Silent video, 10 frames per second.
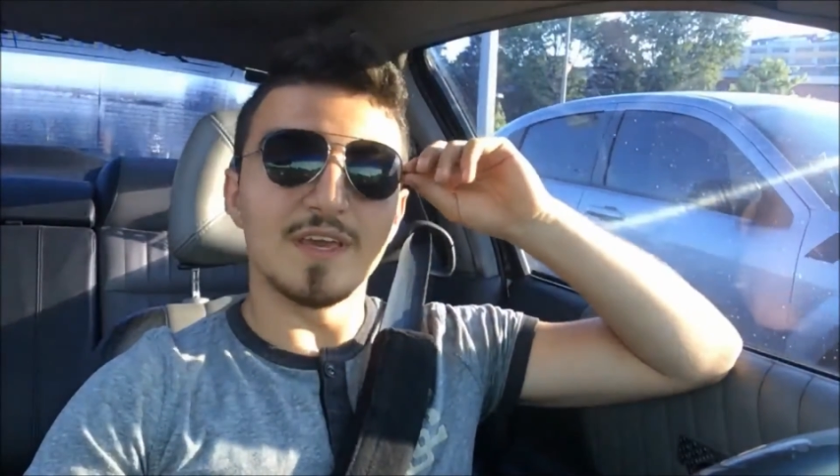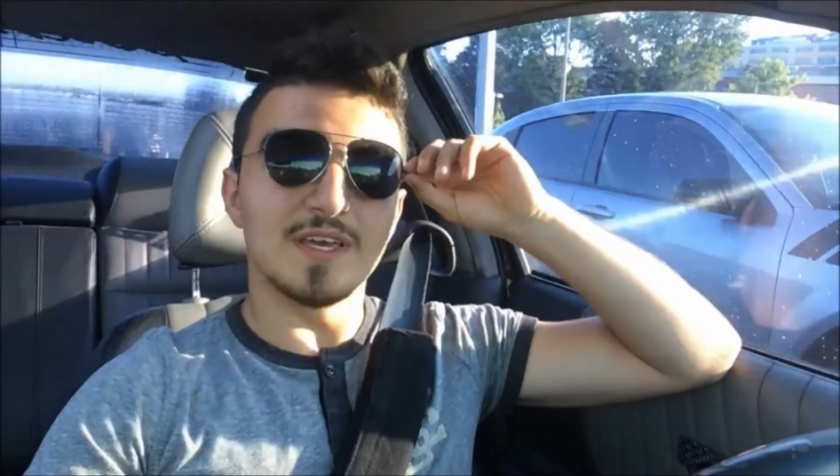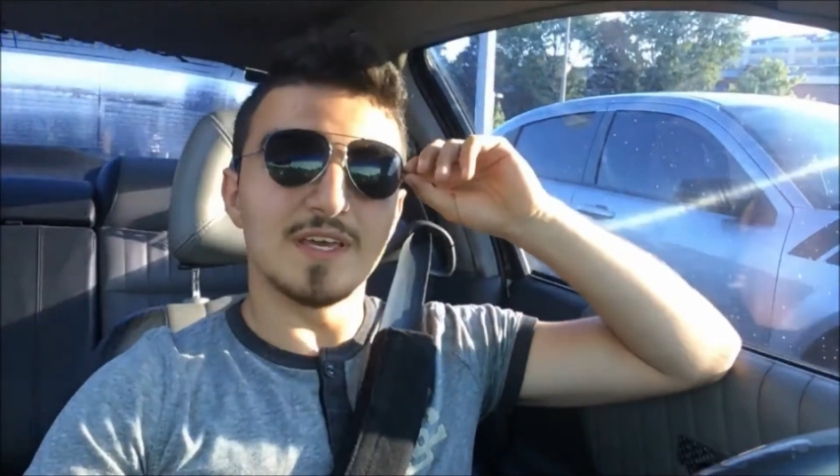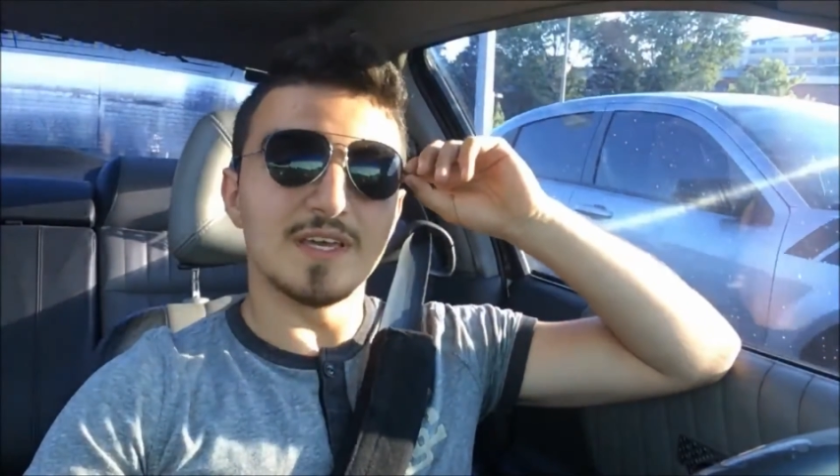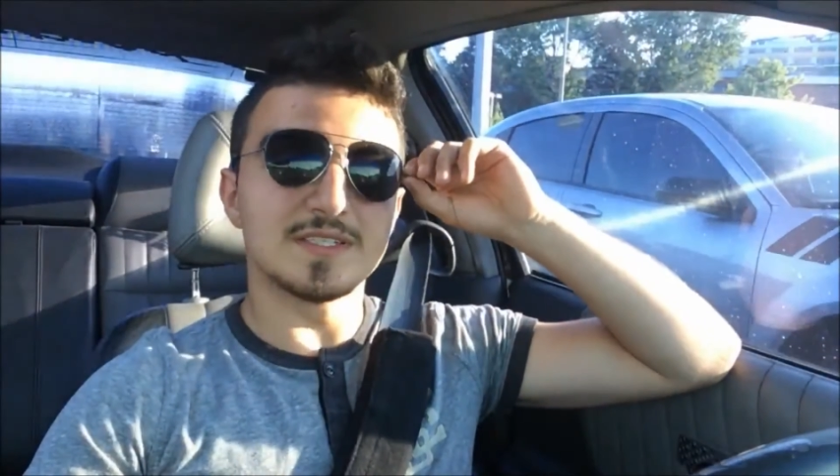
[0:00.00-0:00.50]

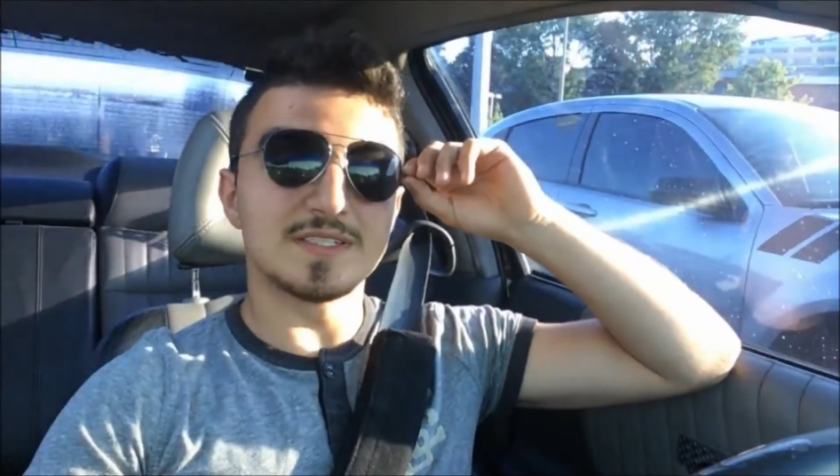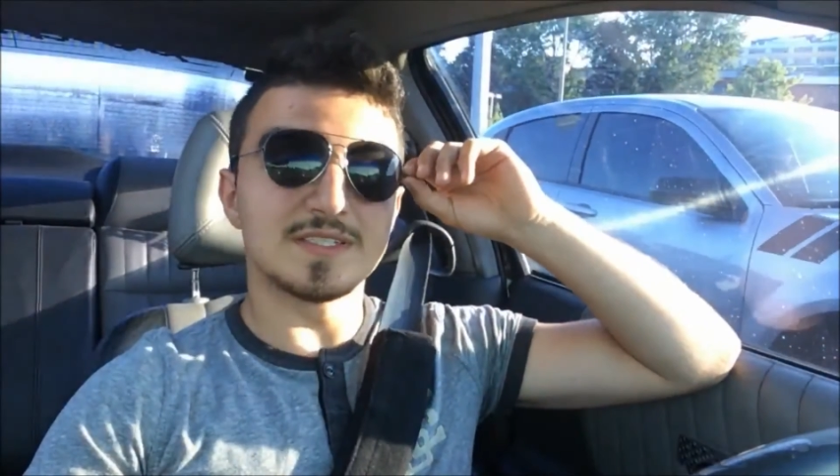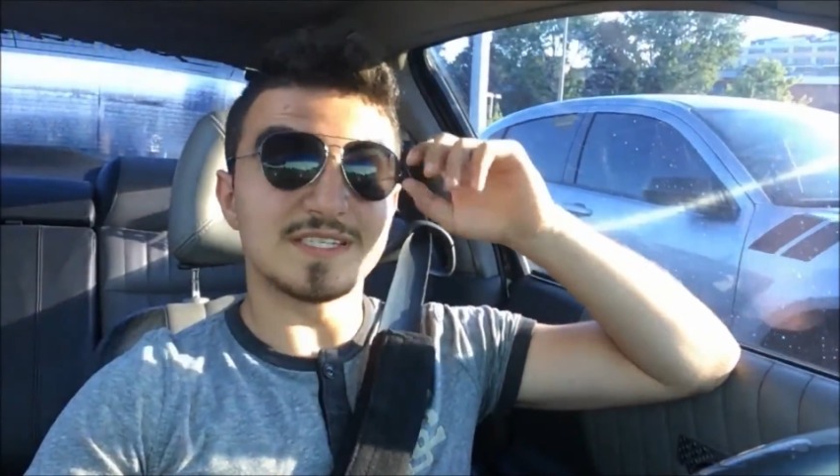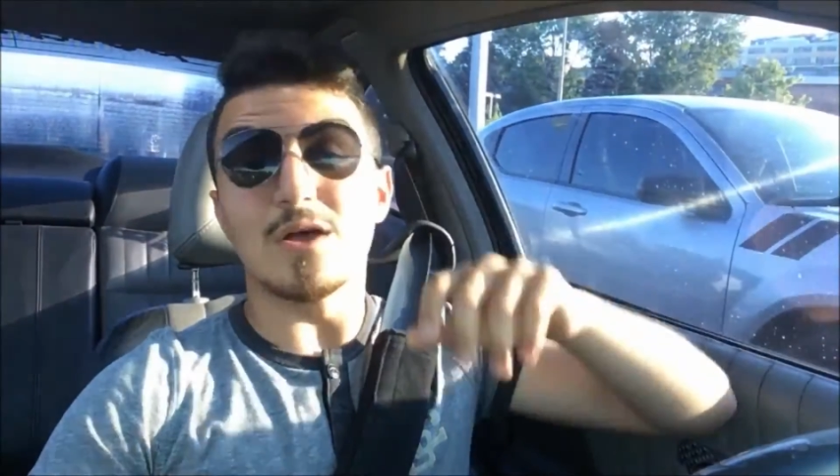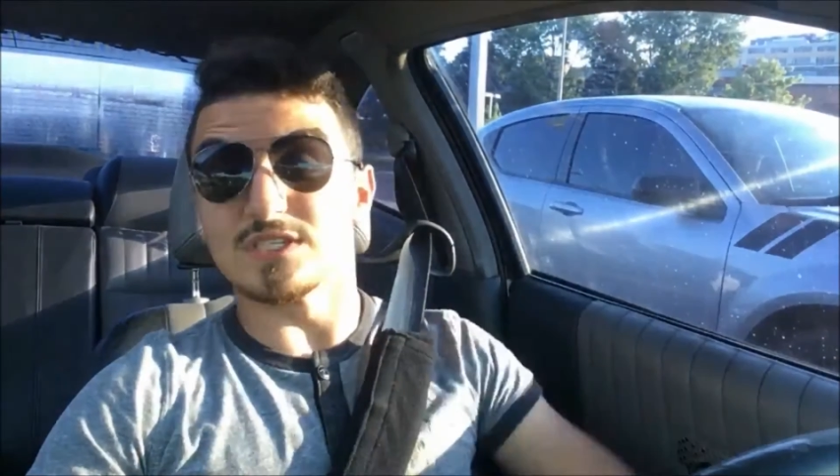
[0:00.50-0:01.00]
is
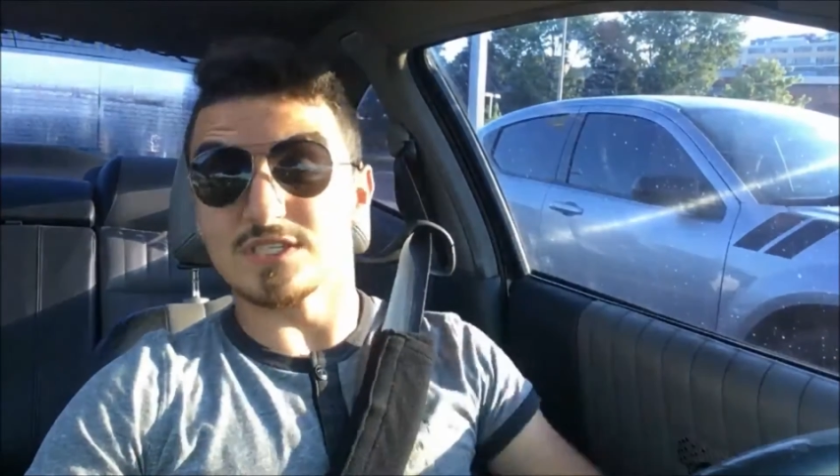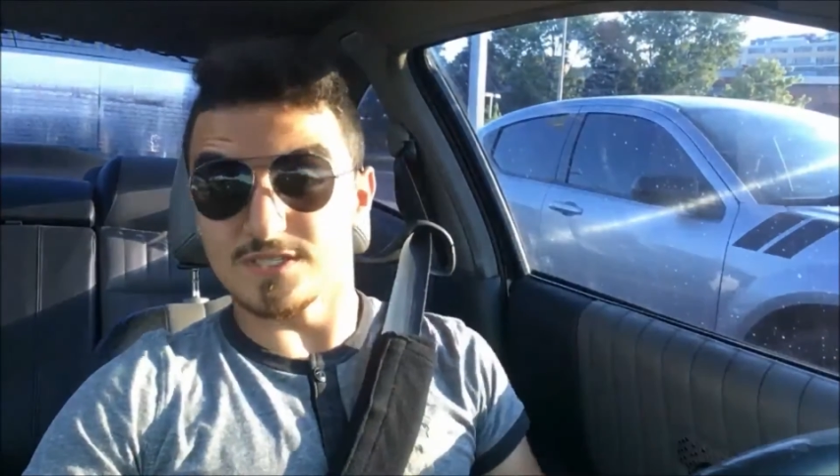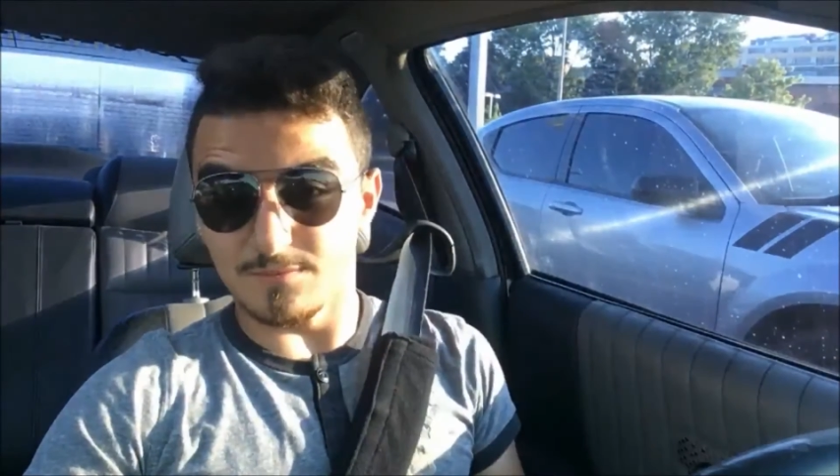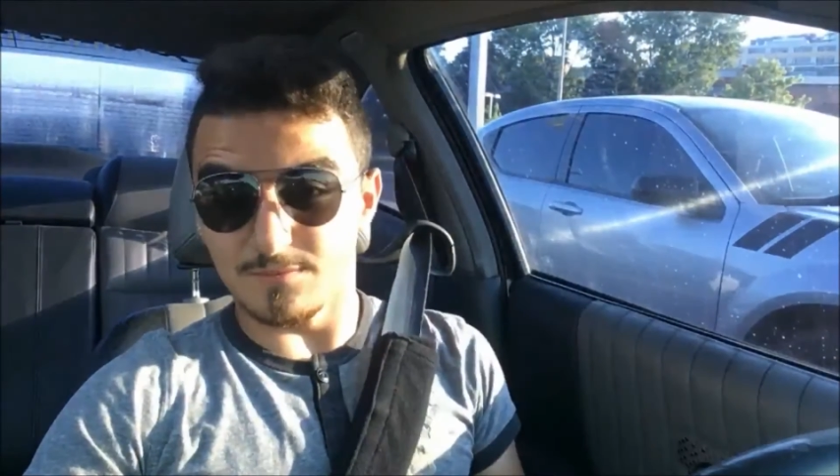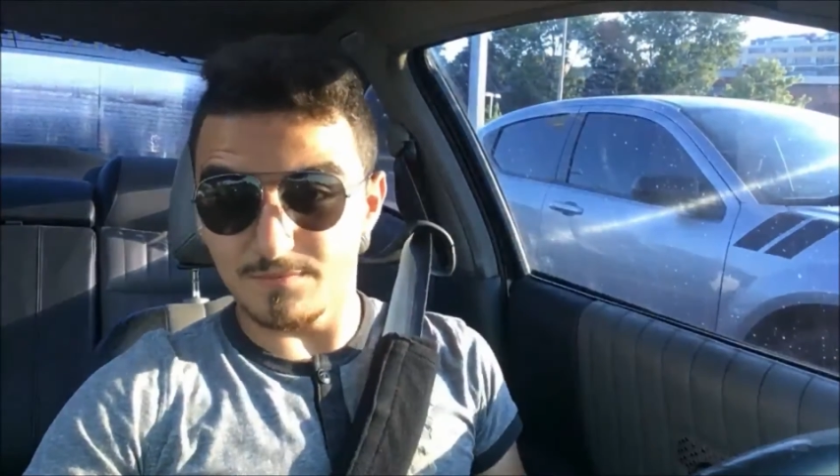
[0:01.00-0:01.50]
the sound
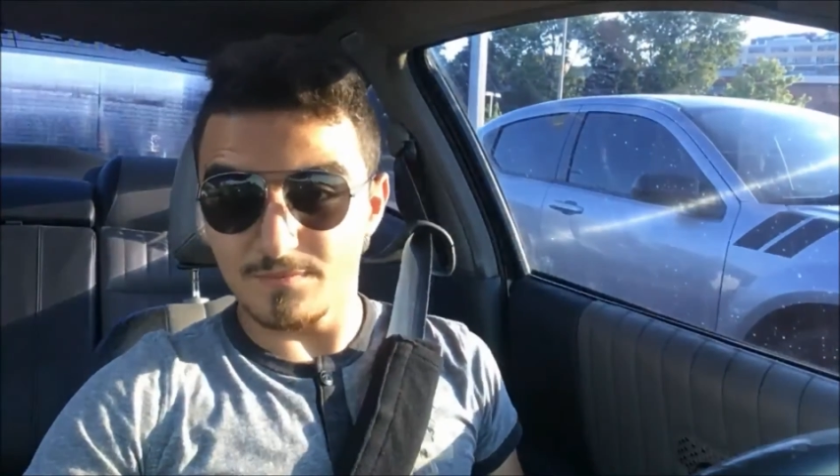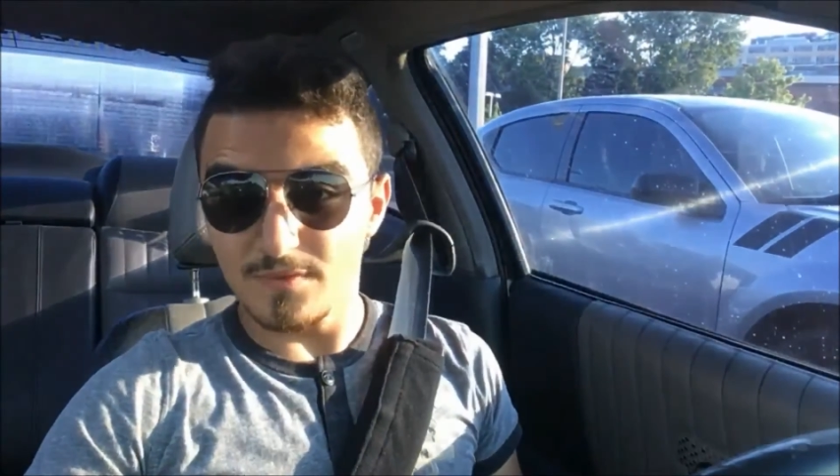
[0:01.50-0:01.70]
system.